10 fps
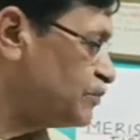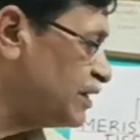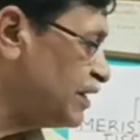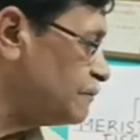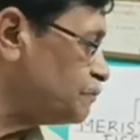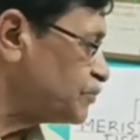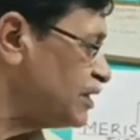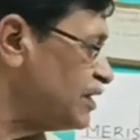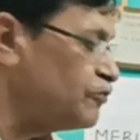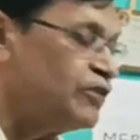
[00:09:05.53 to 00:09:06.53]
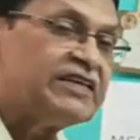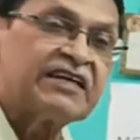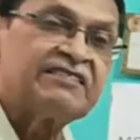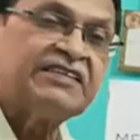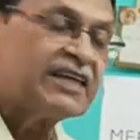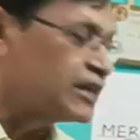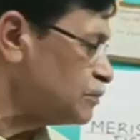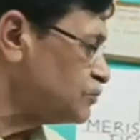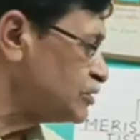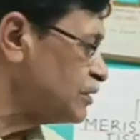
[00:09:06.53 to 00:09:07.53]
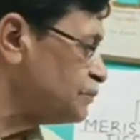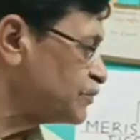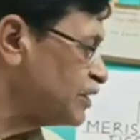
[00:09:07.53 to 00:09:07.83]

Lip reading: The winter season comes,